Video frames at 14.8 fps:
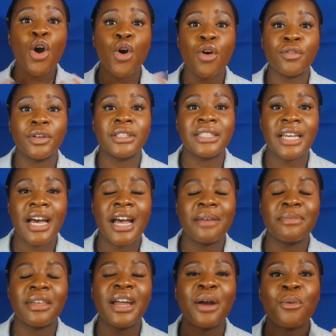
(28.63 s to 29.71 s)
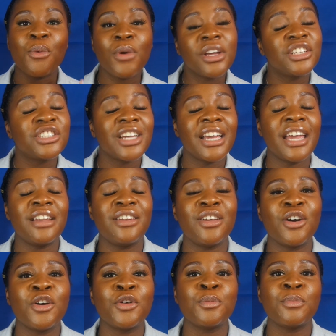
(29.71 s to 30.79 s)
over time that I wish I had
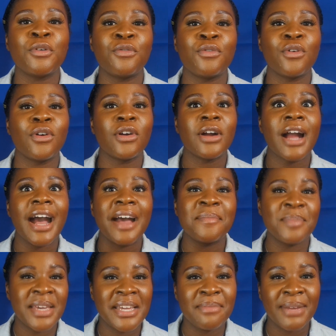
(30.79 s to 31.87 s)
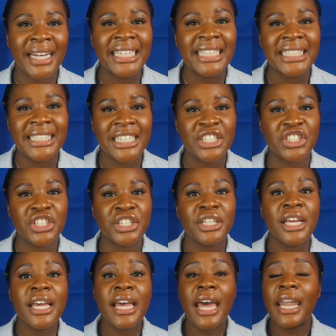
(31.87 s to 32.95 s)
known before I made my decision.
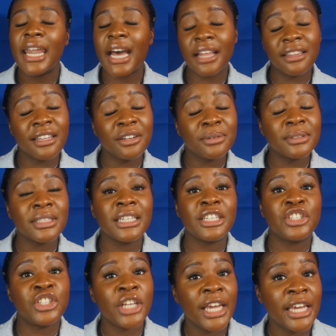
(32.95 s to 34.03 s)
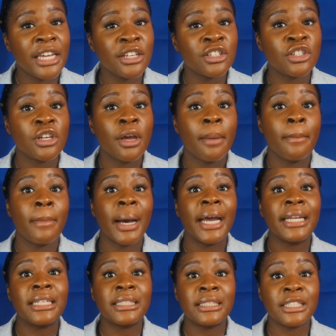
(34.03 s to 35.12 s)
Not that it was going to change
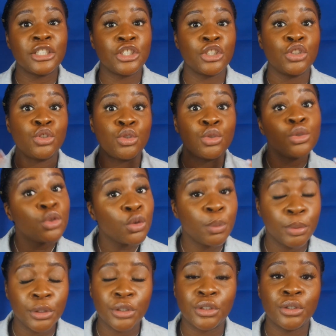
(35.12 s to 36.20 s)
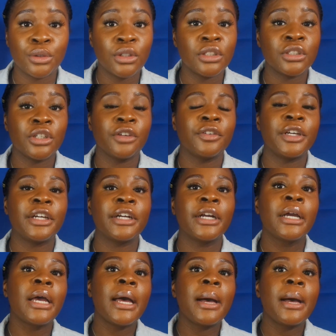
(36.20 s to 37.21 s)
my decision to pursue this career,